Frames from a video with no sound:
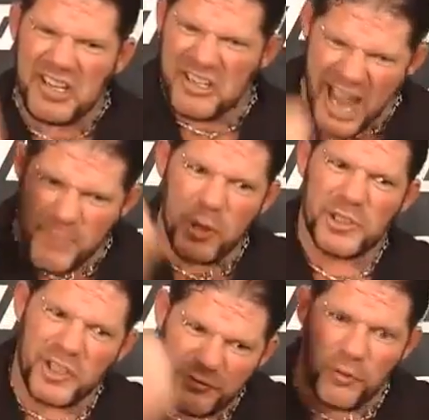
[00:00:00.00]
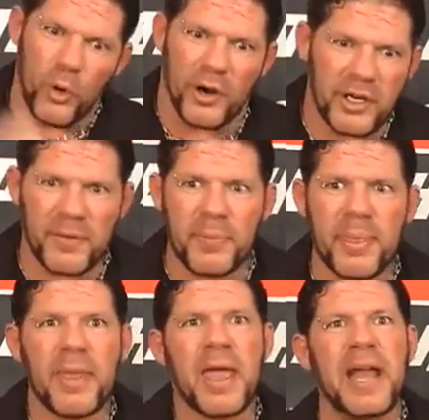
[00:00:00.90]
he'd jab you with the fork,
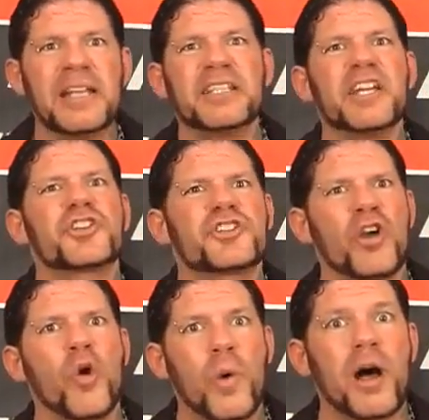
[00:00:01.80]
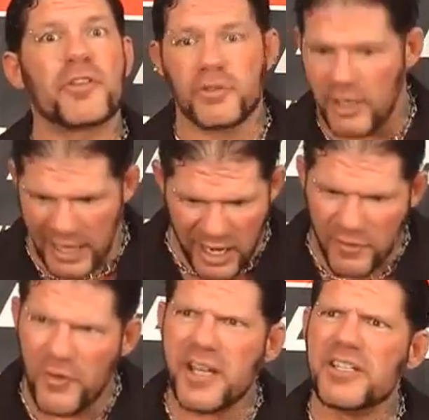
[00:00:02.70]
and he did it so well that you're like, how
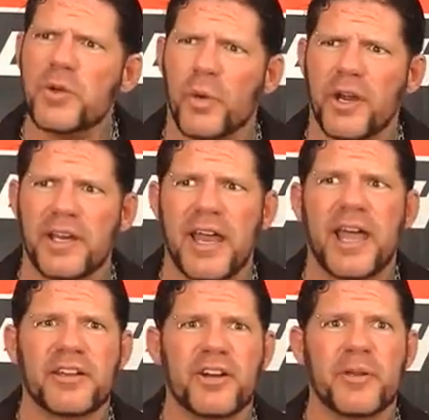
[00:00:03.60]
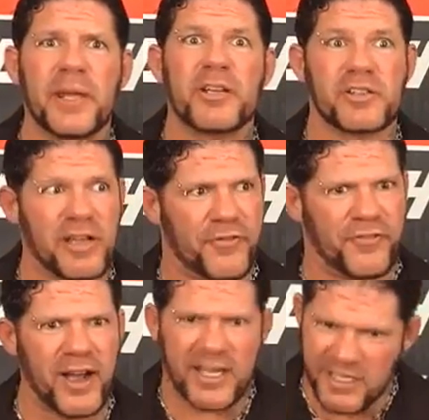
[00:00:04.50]
the fuck is he working that? You know what I mean? Because it's like,
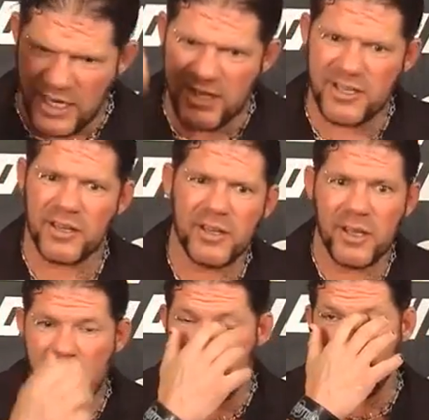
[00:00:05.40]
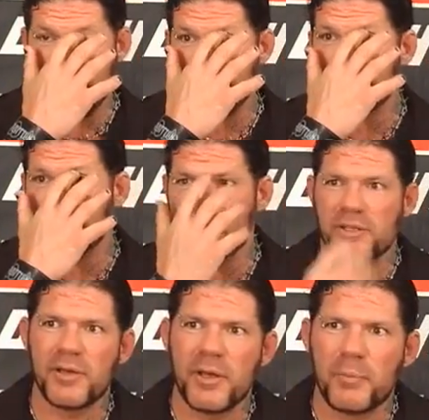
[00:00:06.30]
fuck, he's hitting you, and maybe he
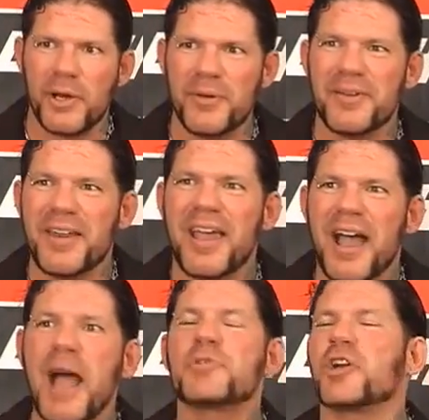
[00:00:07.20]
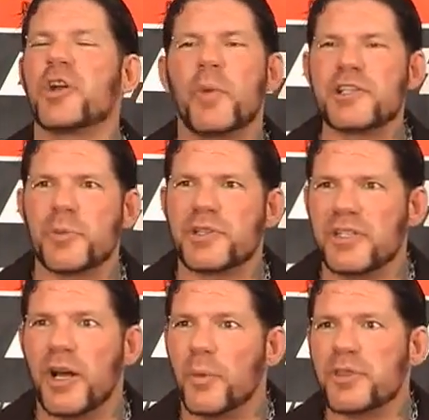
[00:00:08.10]
was, but I'm sure he wasn't
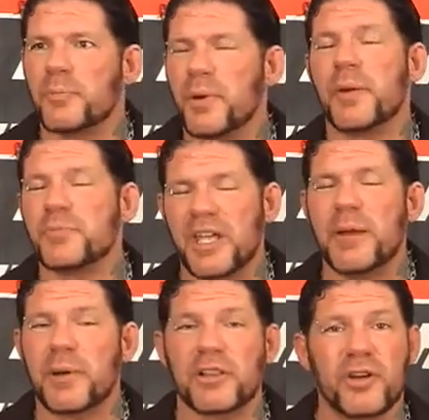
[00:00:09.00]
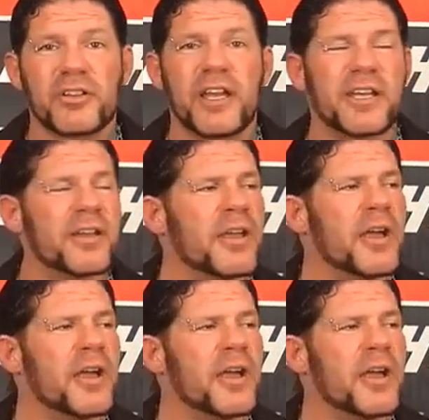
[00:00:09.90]
with what I'm saying, but it looked like it.